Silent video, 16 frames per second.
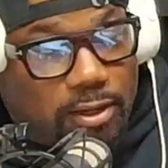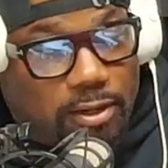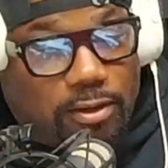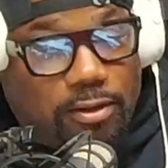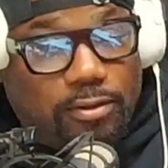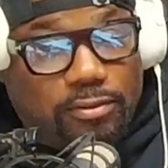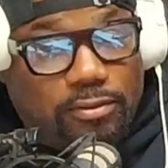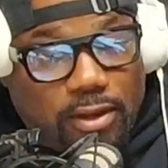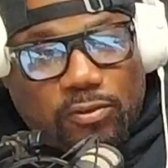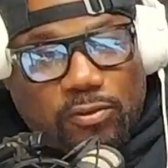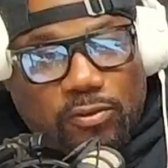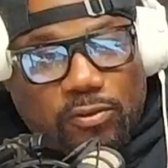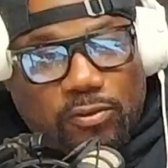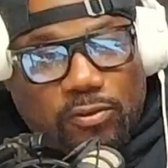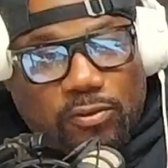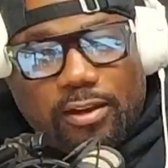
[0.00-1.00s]
Coach Pittman
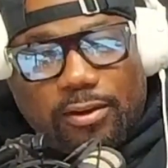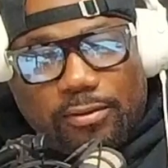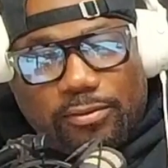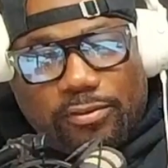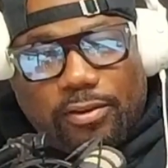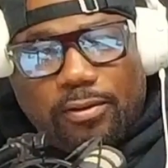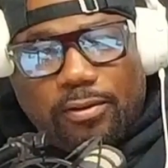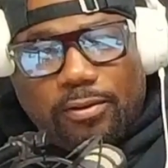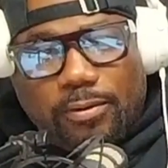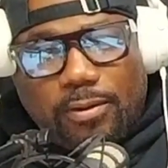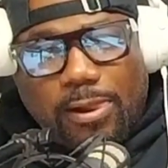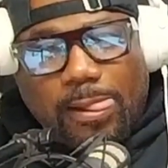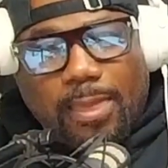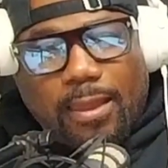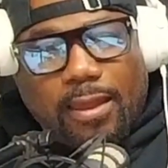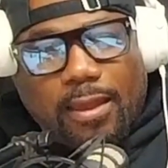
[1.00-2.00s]
was there. So,
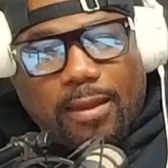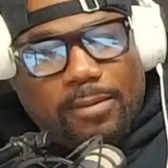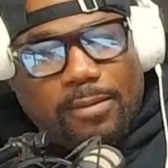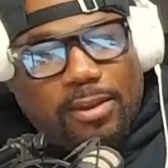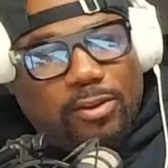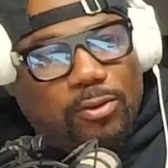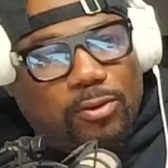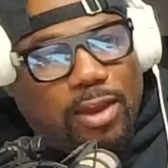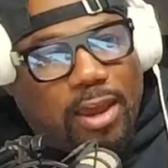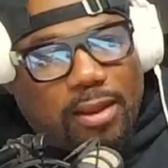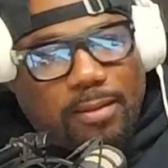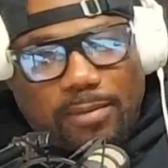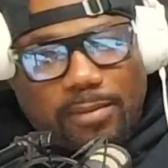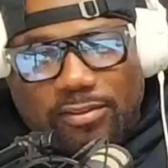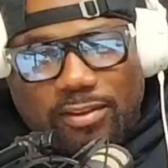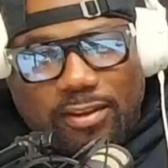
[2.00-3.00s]
you got to
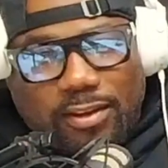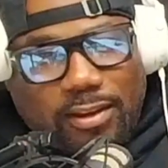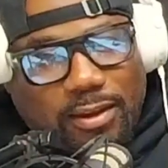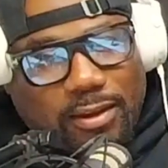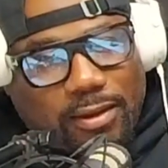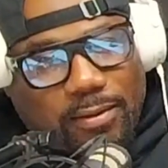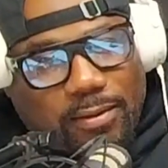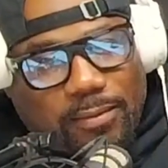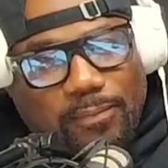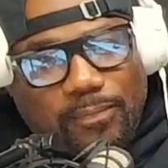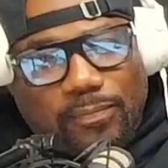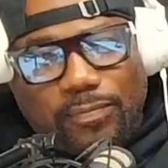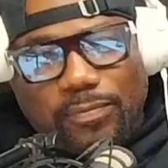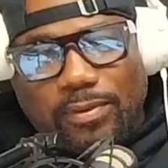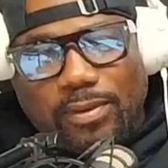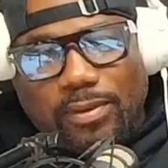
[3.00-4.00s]
mention them
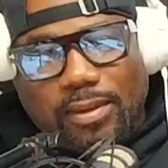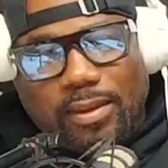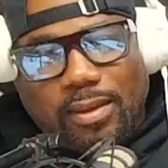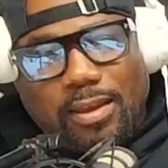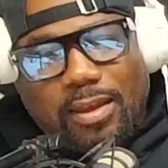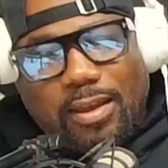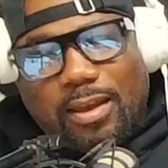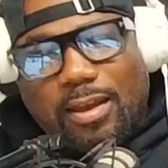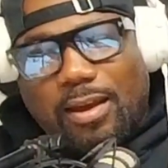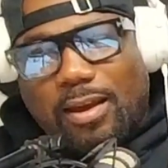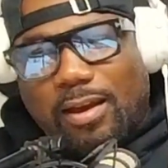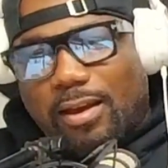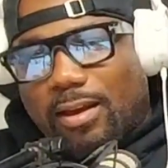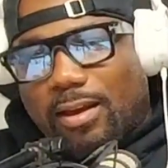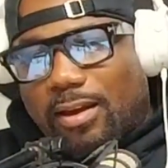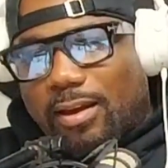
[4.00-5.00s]

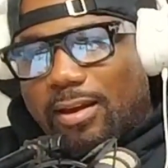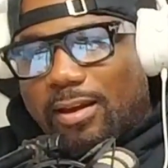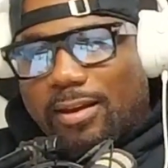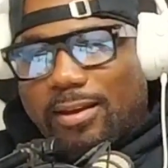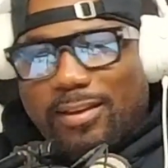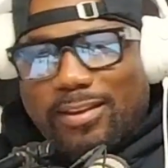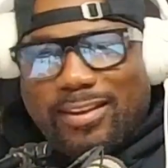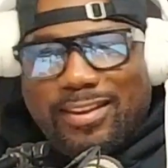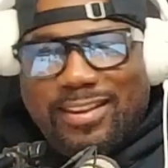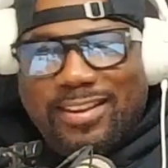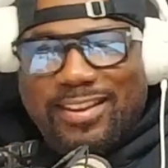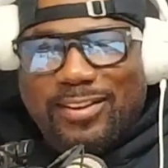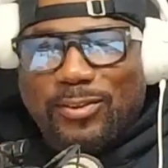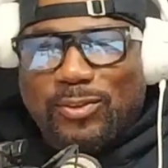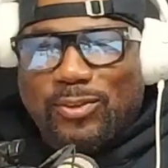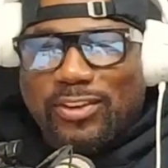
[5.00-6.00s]
in the
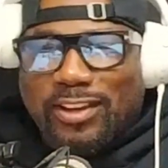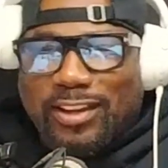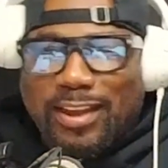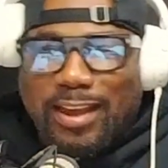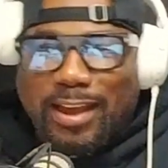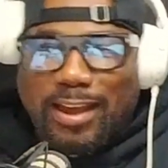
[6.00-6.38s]
Chicagoland area.